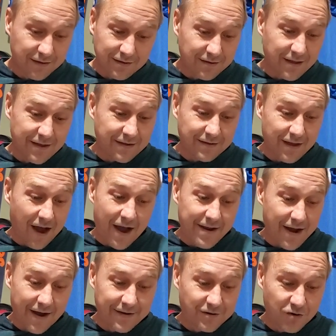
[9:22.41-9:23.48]
Like I,
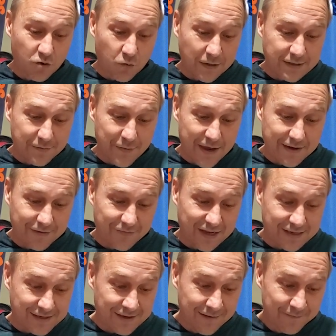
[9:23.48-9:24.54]
I don't know what to make of
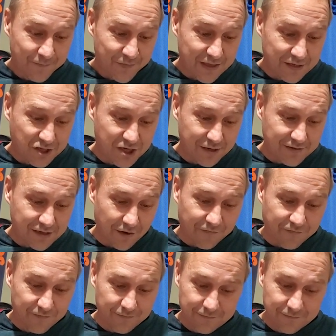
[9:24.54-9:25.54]
this. The Chiefs are